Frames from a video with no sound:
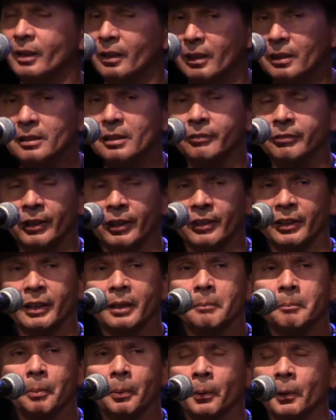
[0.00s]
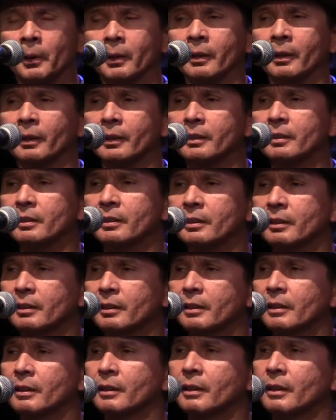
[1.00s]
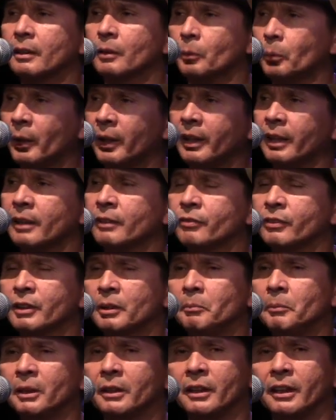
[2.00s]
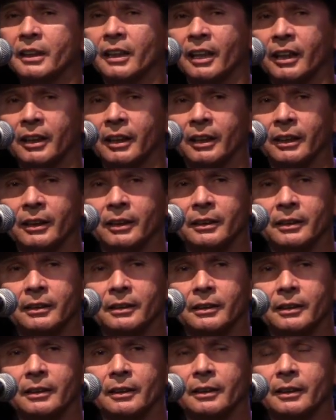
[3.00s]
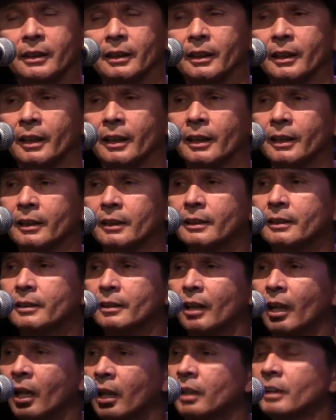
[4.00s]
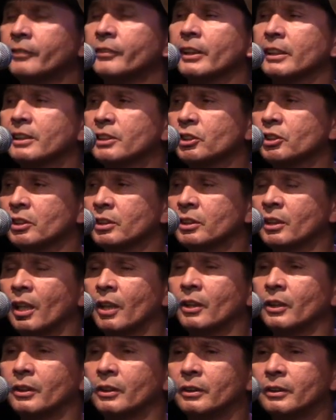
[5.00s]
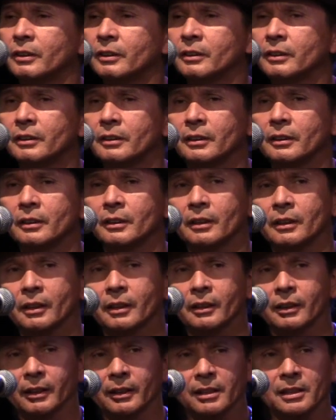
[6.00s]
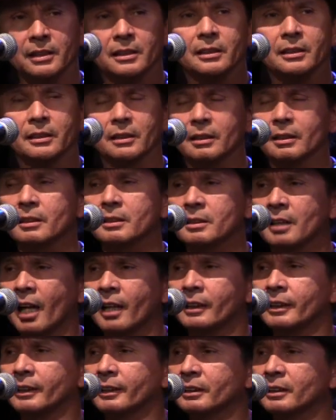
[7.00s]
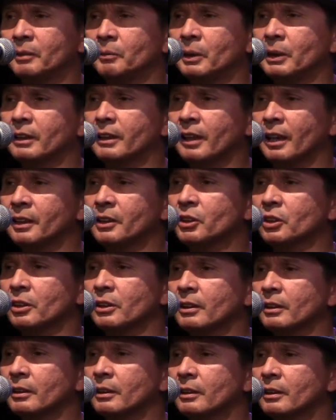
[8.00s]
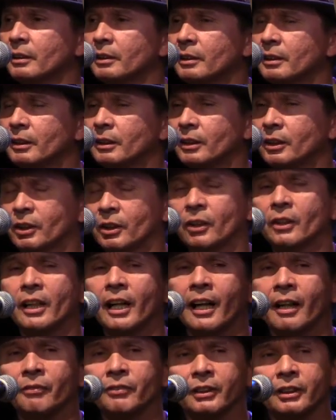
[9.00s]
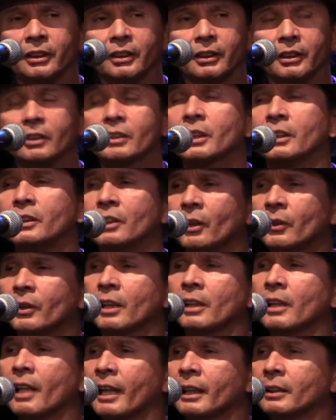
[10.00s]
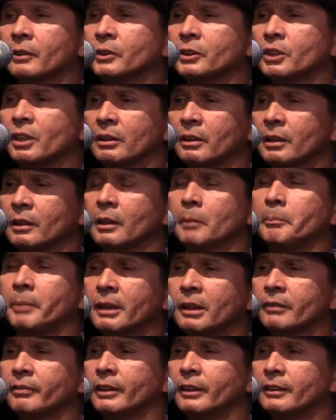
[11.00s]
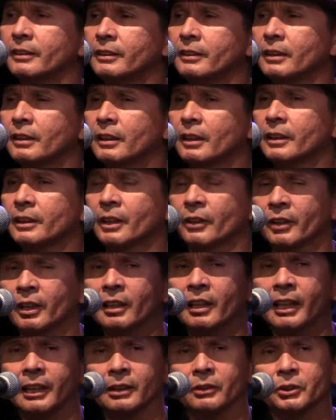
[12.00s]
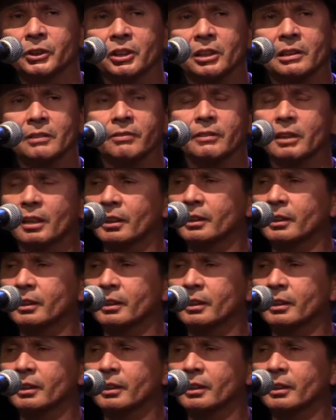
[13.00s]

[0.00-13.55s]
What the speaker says: is a very important way of communicating. And all of us should know this silent communication. You don't have to, you can know our language, a little bit of it. Though our languages